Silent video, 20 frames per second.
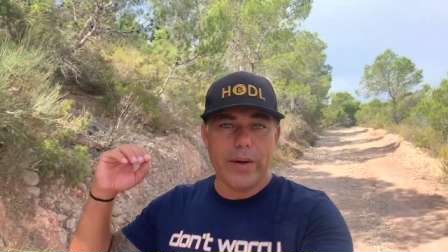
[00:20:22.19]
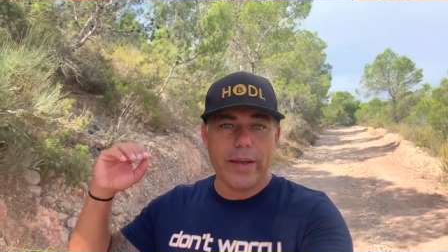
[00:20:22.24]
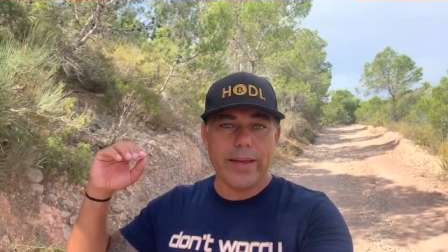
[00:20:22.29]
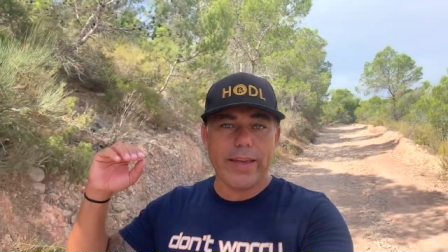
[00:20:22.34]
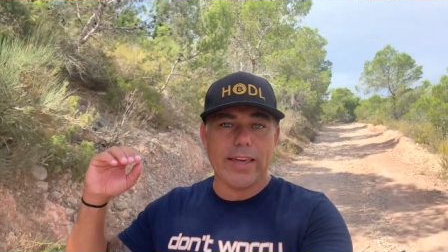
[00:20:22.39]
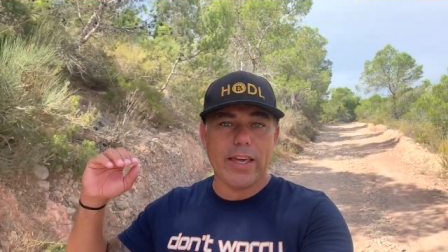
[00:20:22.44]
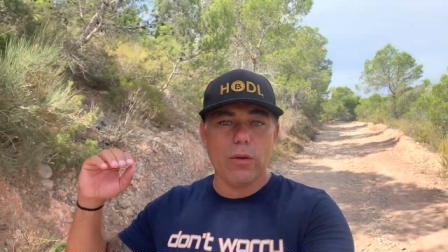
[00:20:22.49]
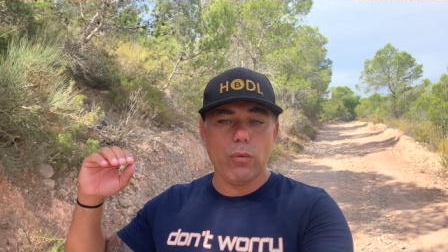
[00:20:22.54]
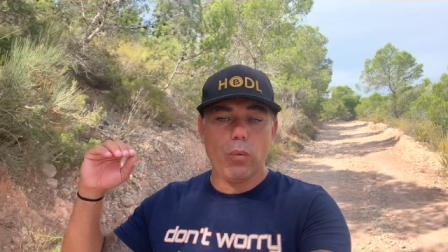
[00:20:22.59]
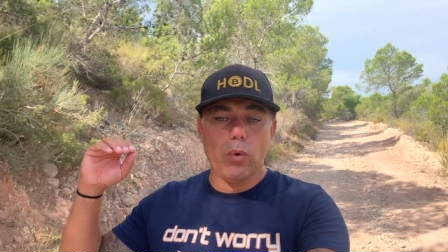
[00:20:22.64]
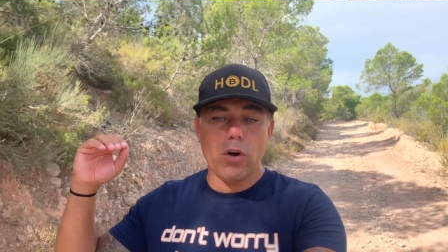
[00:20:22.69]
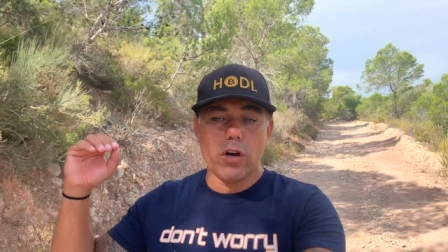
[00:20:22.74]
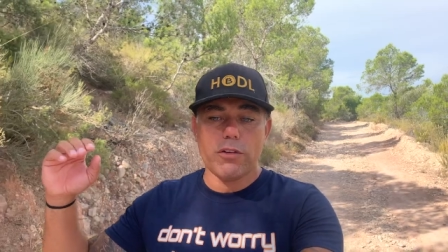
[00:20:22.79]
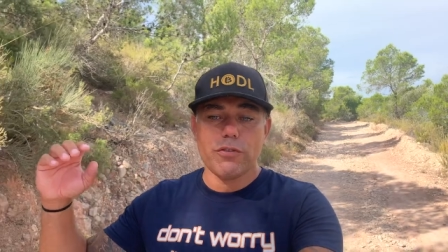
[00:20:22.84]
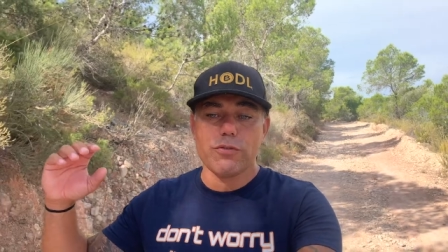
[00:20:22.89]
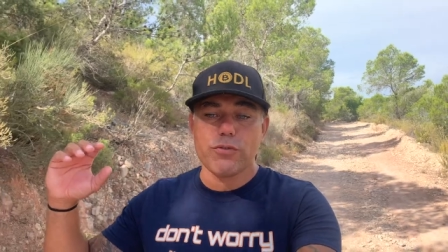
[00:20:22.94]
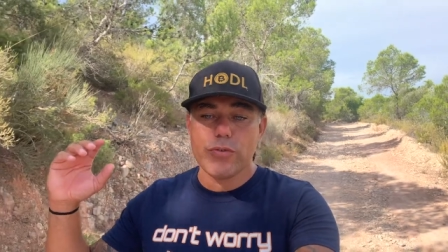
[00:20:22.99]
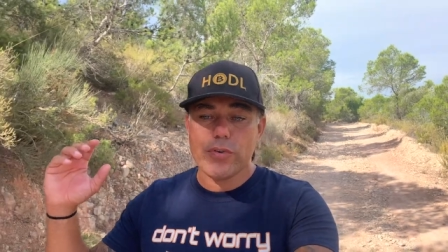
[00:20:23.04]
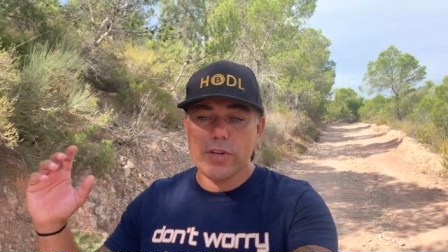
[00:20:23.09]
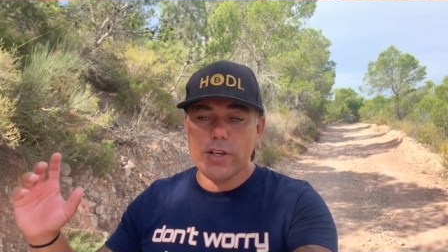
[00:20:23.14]
I can walk
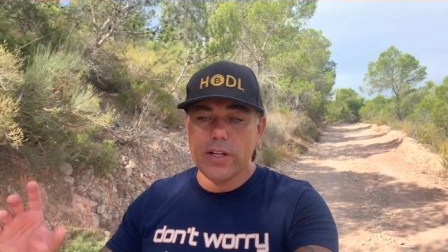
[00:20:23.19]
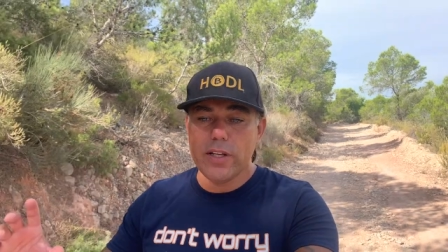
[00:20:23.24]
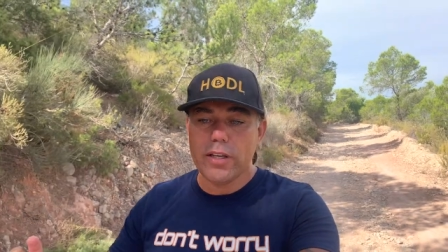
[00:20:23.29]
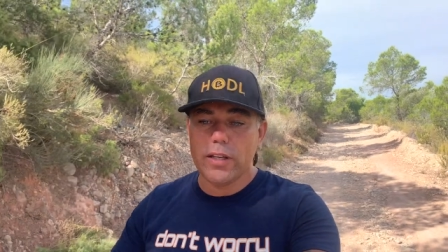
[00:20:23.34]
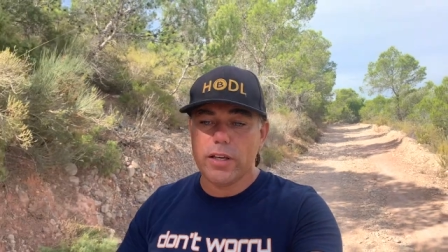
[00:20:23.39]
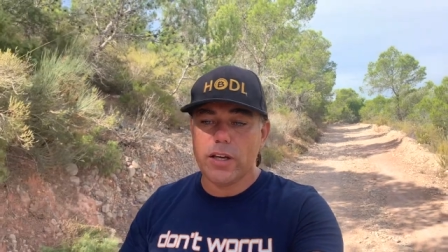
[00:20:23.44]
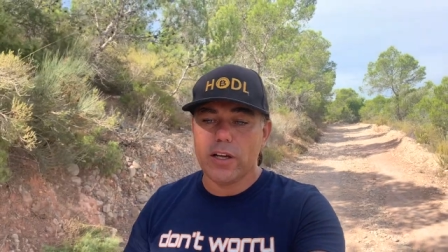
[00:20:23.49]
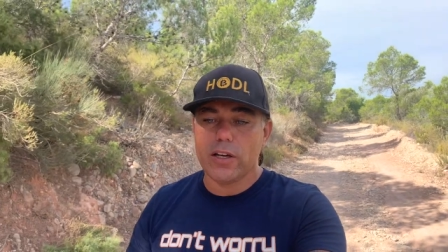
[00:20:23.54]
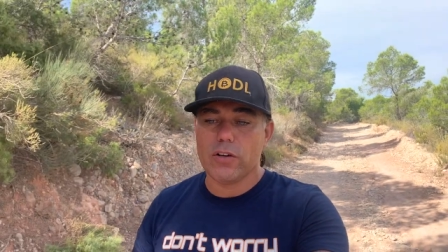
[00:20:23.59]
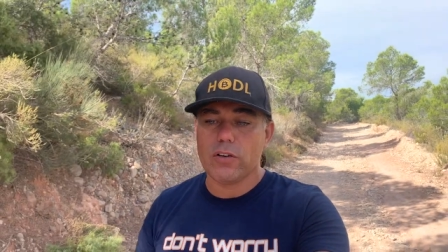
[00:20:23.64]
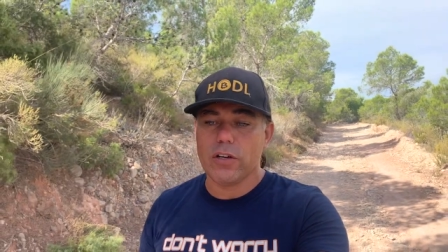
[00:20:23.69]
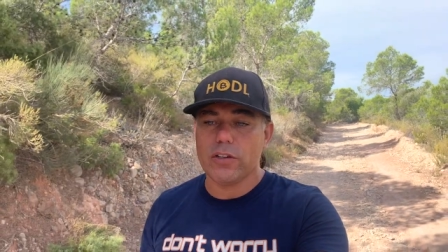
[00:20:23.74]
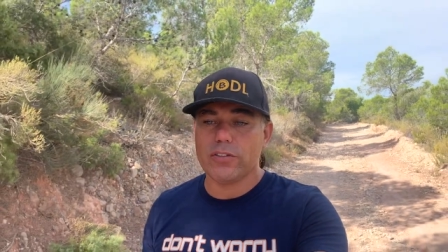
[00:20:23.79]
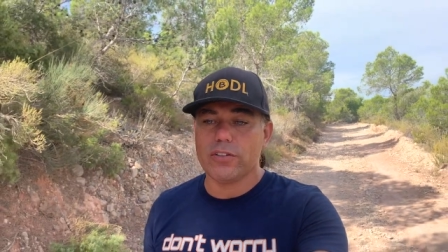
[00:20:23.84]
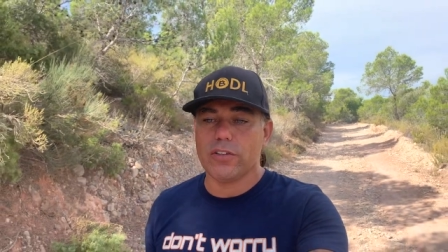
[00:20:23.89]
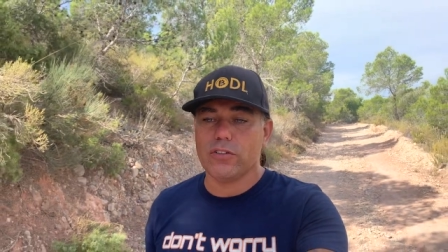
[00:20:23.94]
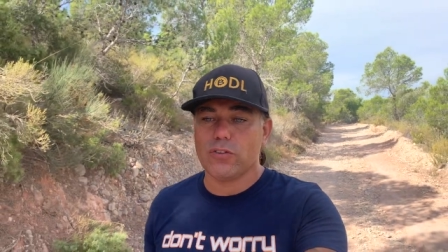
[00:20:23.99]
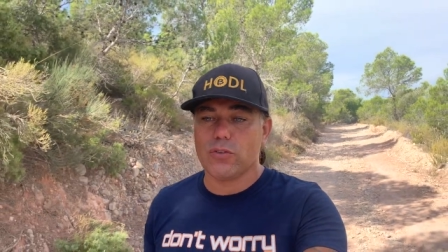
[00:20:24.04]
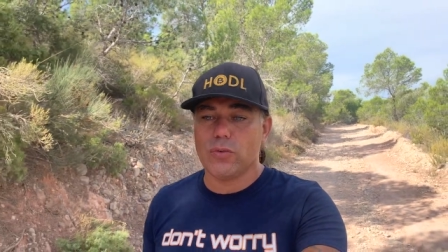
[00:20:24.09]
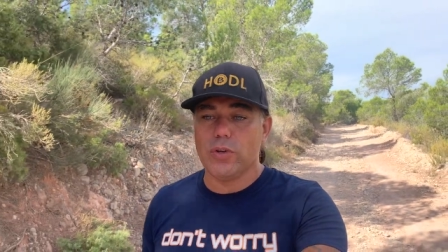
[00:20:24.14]
freely across
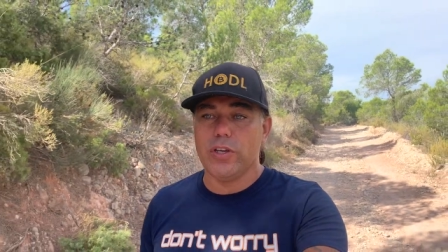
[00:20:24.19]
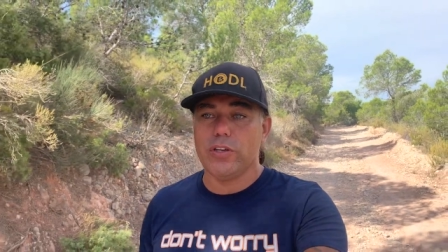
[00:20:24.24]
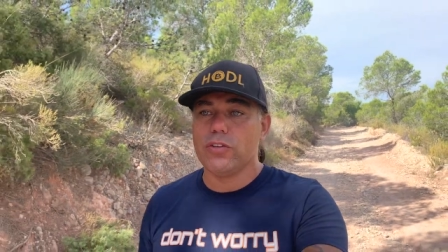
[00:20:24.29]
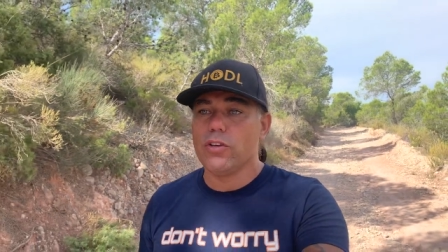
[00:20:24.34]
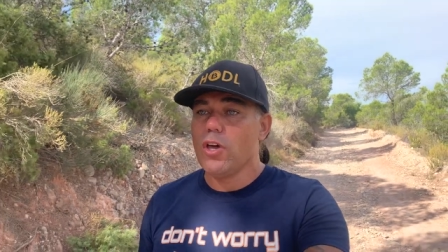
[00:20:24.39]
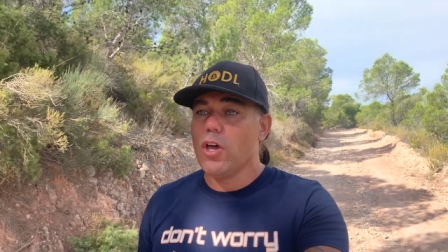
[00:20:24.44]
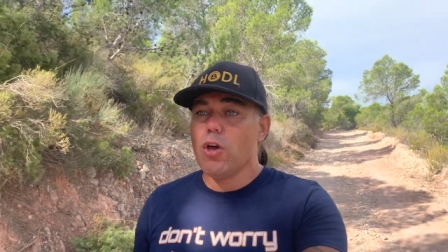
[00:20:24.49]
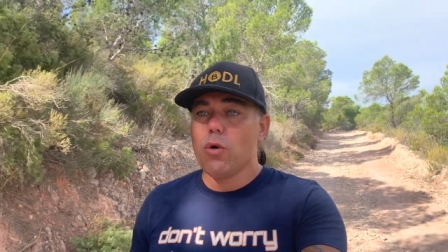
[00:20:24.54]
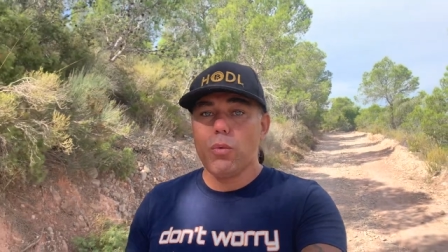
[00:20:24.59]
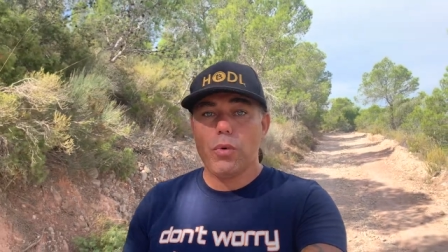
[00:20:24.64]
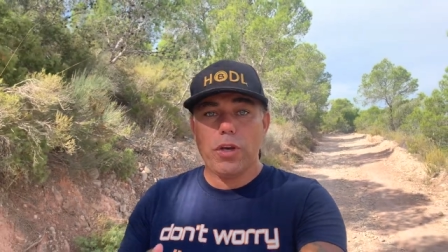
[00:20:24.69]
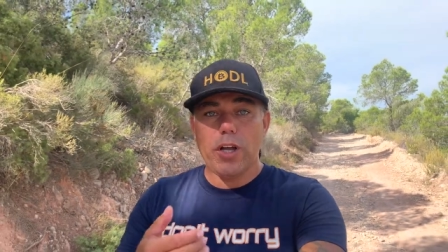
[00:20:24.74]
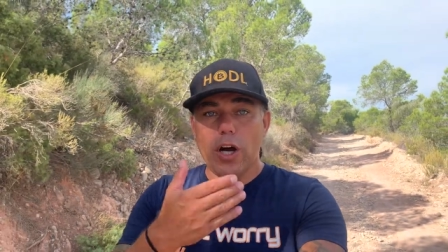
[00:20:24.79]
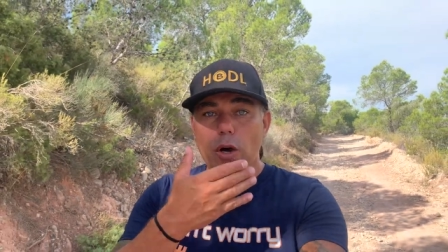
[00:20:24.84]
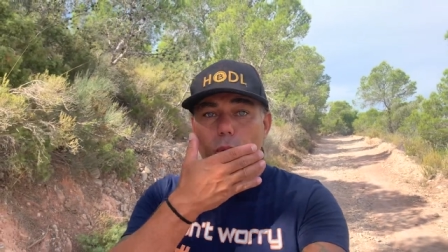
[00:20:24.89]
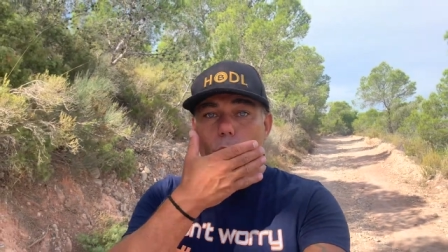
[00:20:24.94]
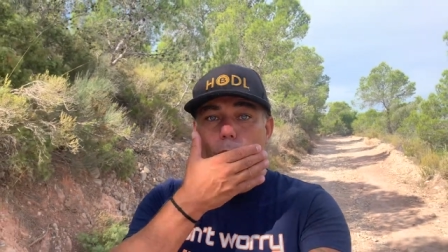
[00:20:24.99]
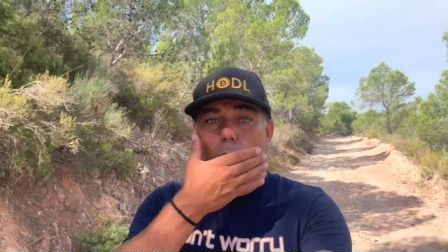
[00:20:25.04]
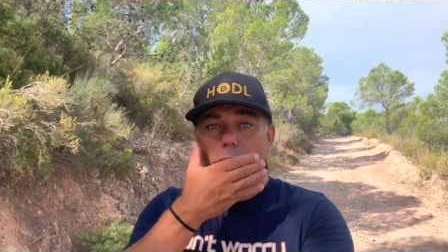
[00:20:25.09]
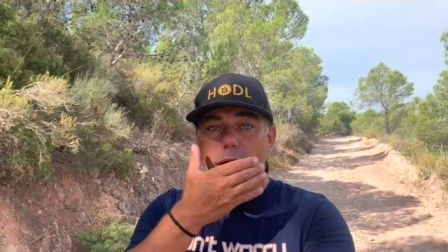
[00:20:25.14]
the streets
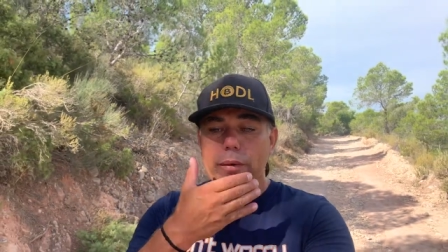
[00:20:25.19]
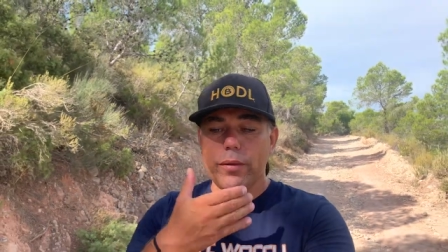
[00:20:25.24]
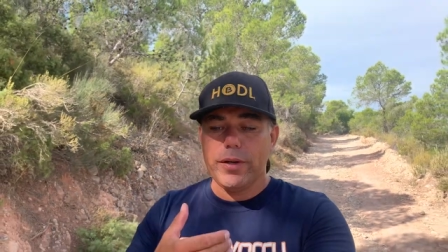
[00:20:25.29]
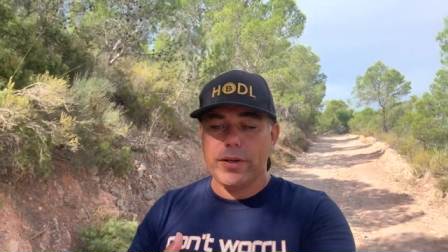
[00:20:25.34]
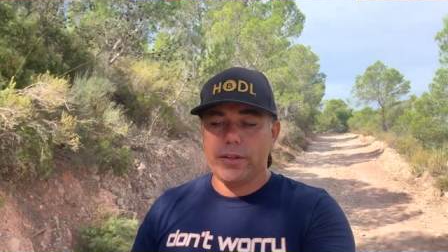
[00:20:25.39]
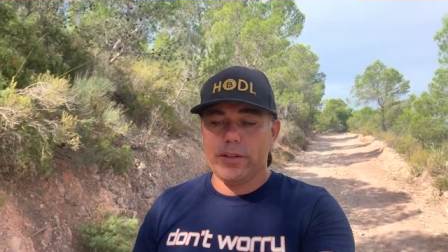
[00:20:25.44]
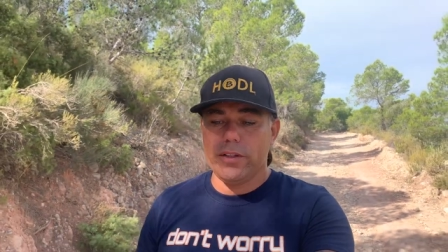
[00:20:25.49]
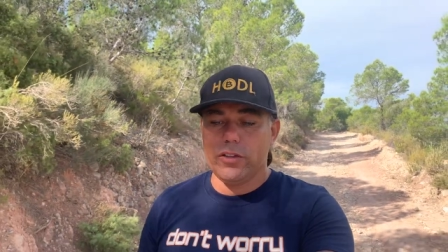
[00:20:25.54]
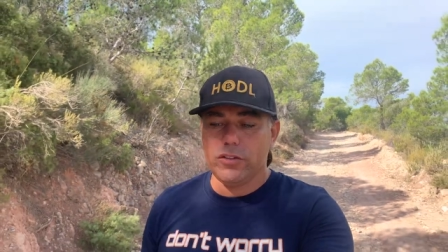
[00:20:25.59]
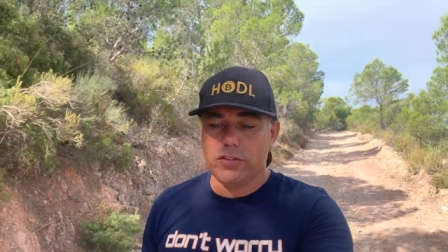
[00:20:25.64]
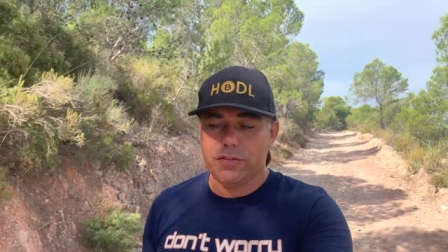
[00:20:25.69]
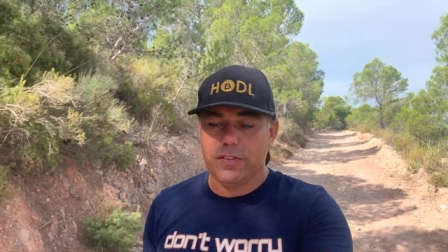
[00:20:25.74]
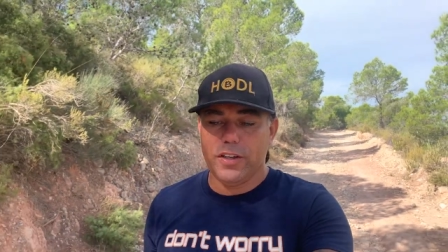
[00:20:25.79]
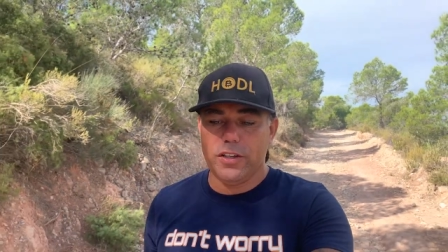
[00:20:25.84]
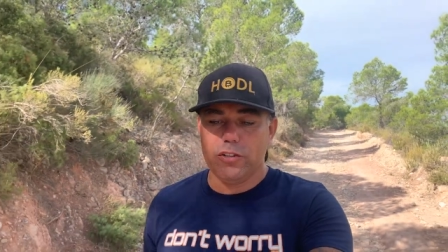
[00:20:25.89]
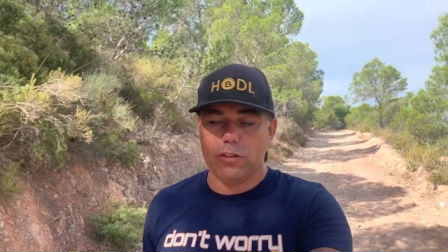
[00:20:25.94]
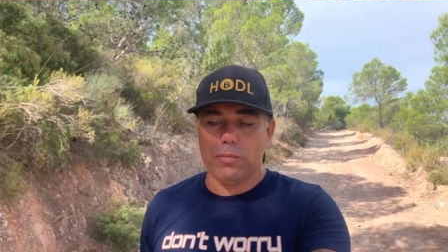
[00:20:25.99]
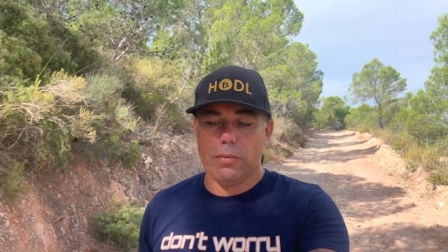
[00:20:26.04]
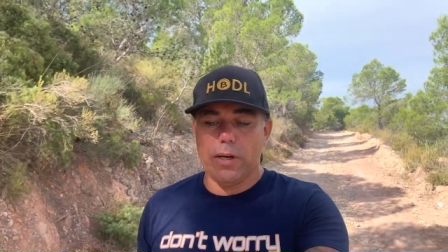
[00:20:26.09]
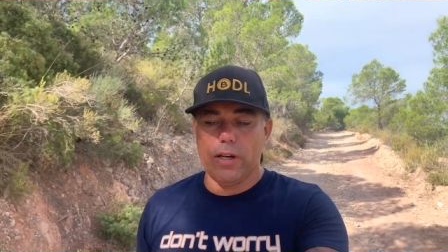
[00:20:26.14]
without wearing this
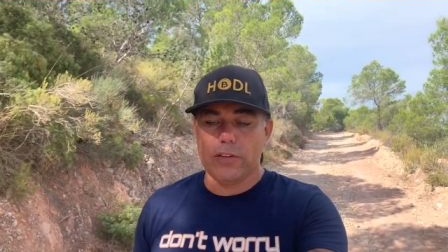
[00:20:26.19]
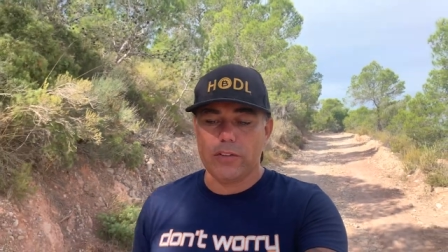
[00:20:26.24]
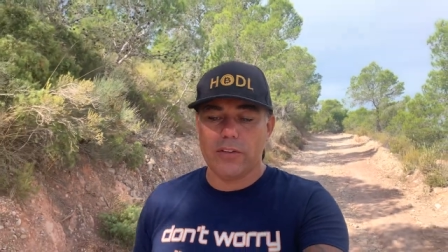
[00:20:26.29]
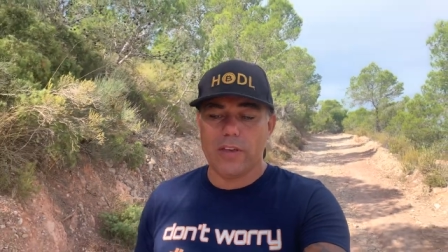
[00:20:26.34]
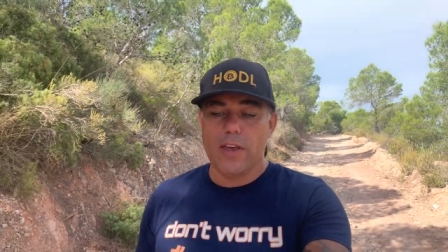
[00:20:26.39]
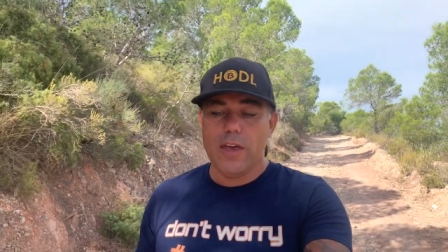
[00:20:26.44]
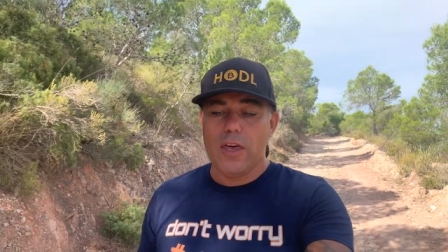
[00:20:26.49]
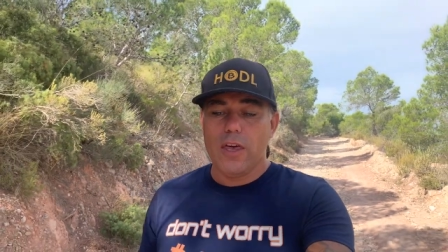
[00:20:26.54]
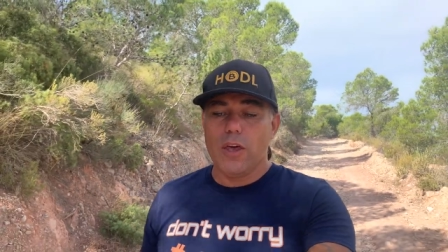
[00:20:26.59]
face mask,